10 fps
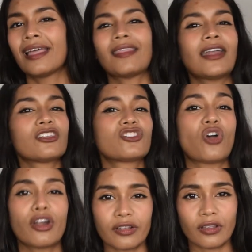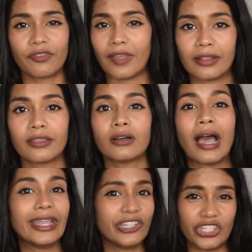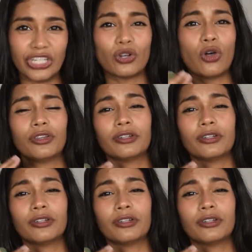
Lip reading: That does not affect the hygiene or